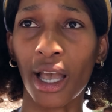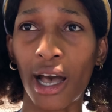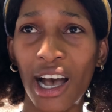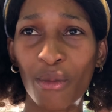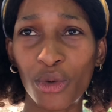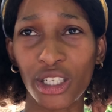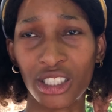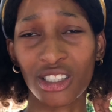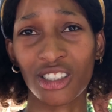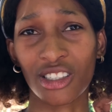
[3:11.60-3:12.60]
um, we're
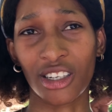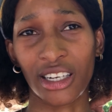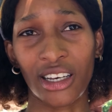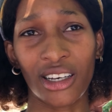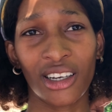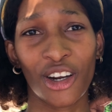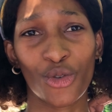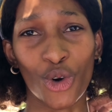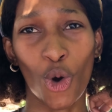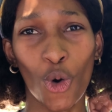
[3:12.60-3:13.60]
just, just gonna
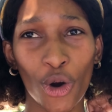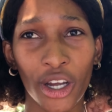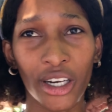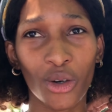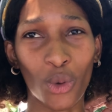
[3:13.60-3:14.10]
record